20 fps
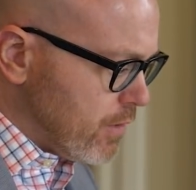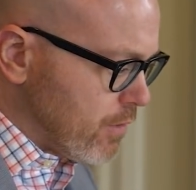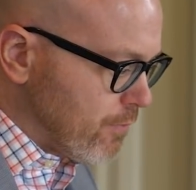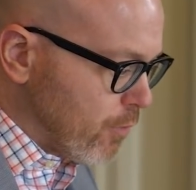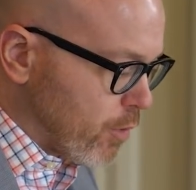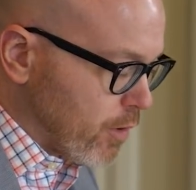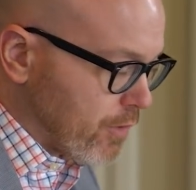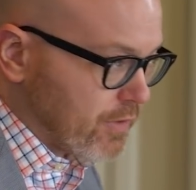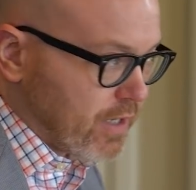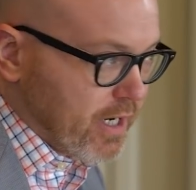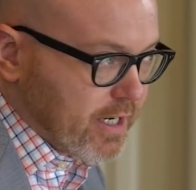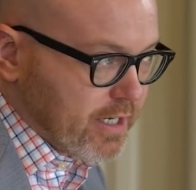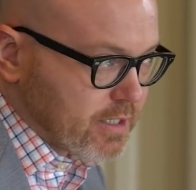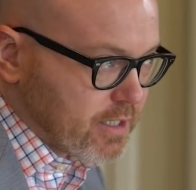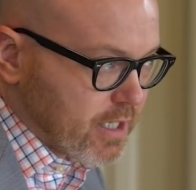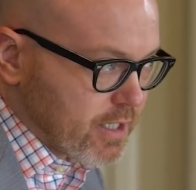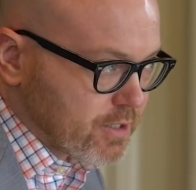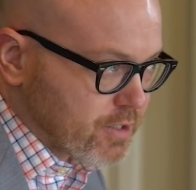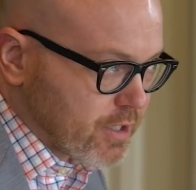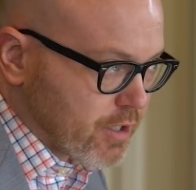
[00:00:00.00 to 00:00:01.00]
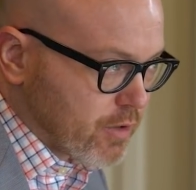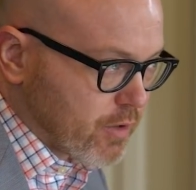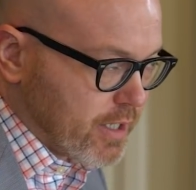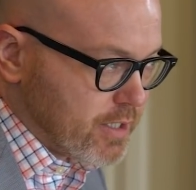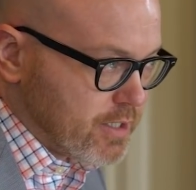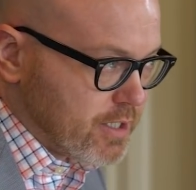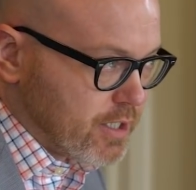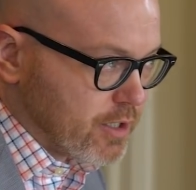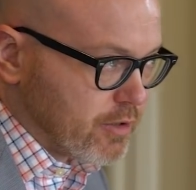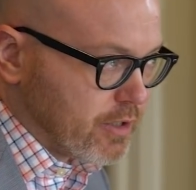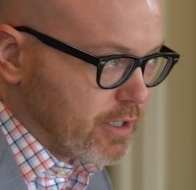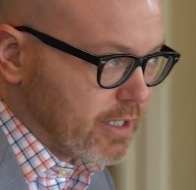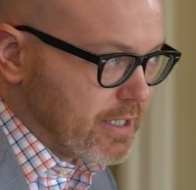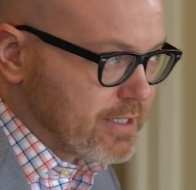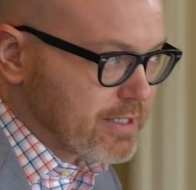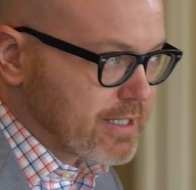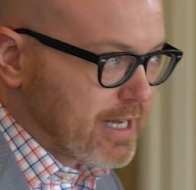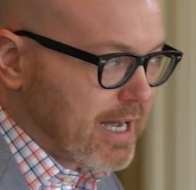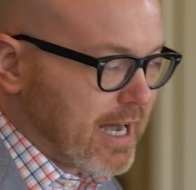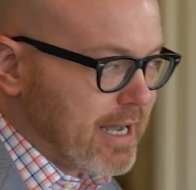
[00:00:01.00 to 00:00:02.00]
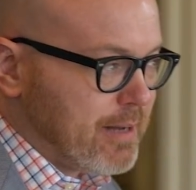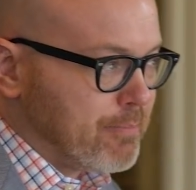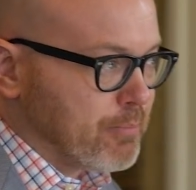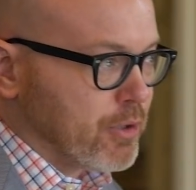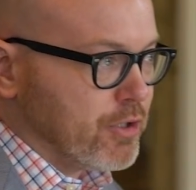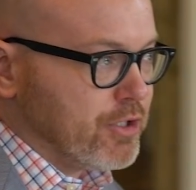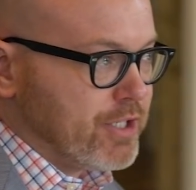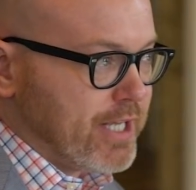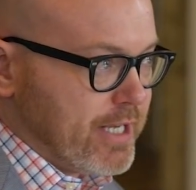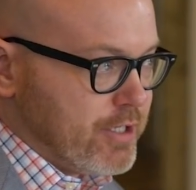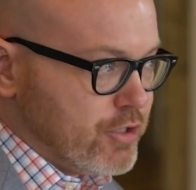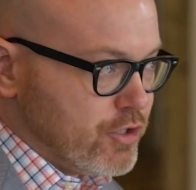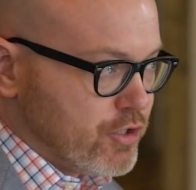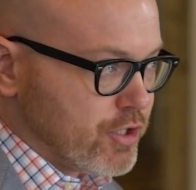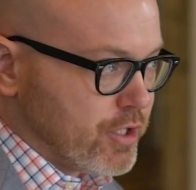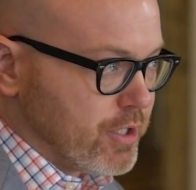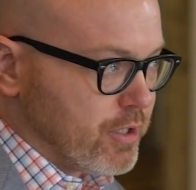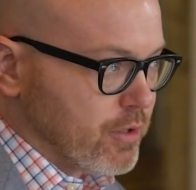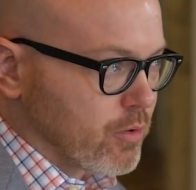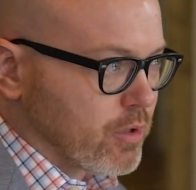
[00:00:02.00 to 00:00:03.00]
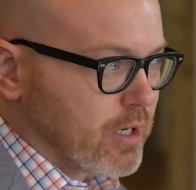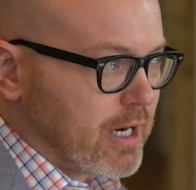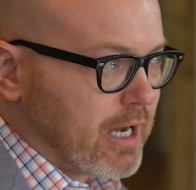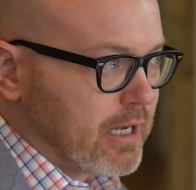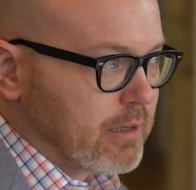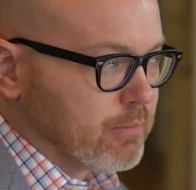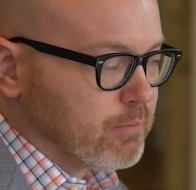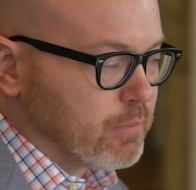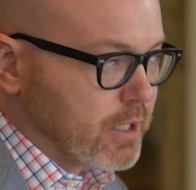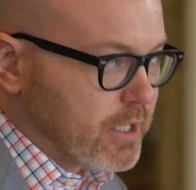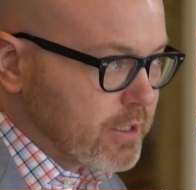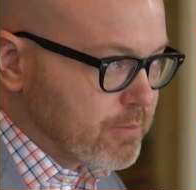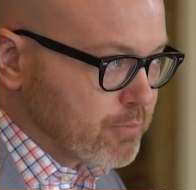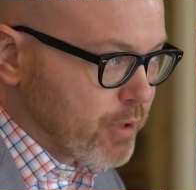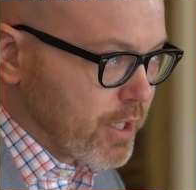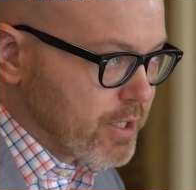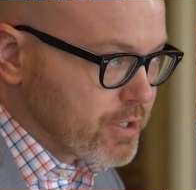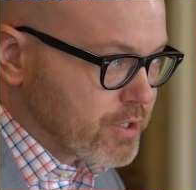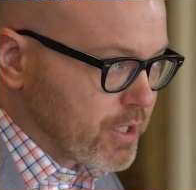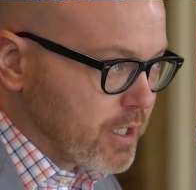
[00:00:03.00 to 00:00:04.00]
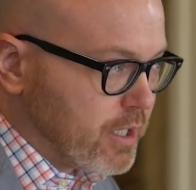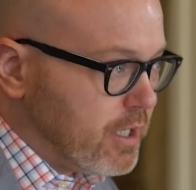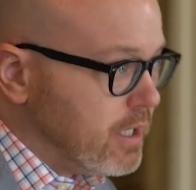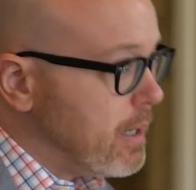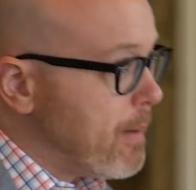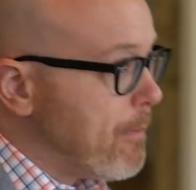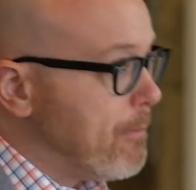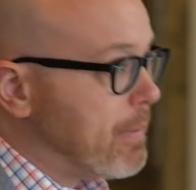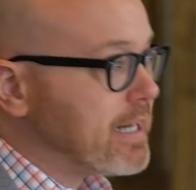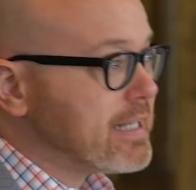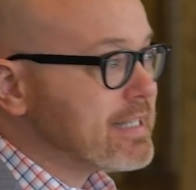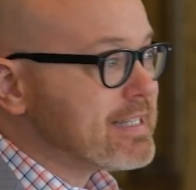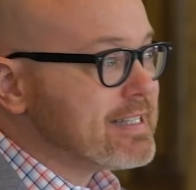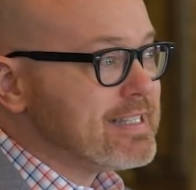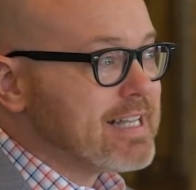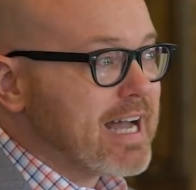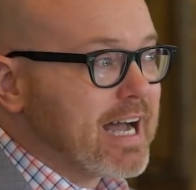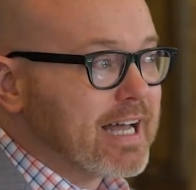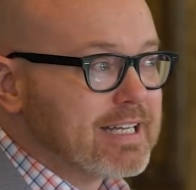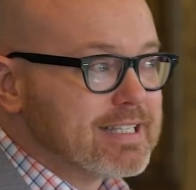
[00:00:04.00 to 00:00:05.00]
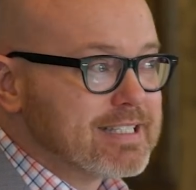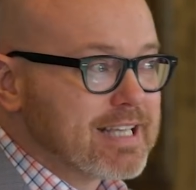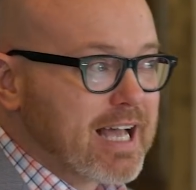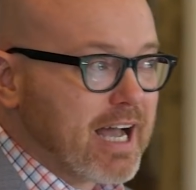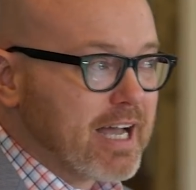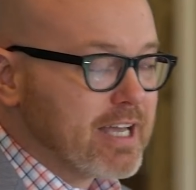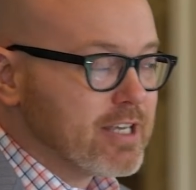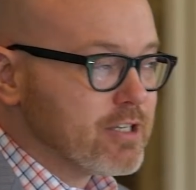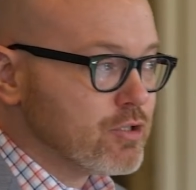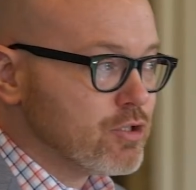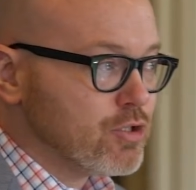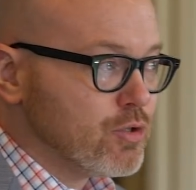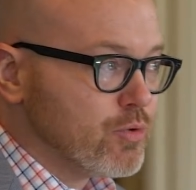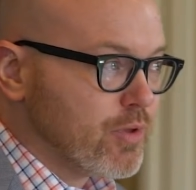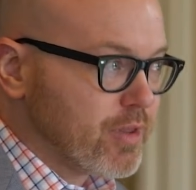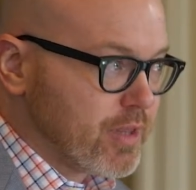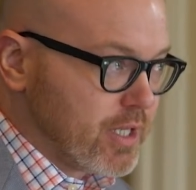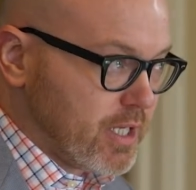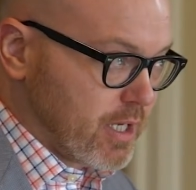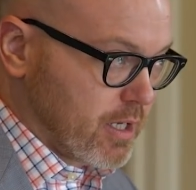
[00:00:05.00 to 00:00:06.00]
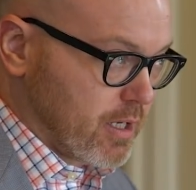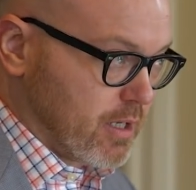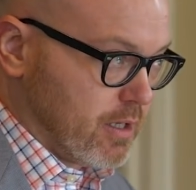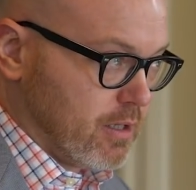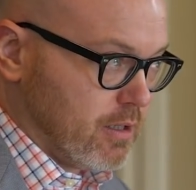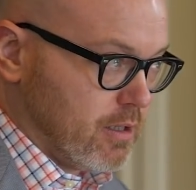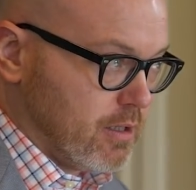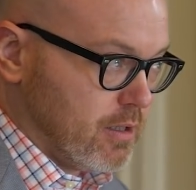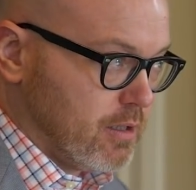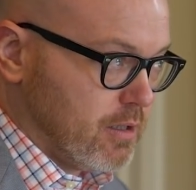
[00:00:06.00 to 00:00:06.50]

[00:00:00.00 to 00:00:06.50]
The fourth diagnostic criteria is hypertension or high blood pressure, but it's not as high as you think.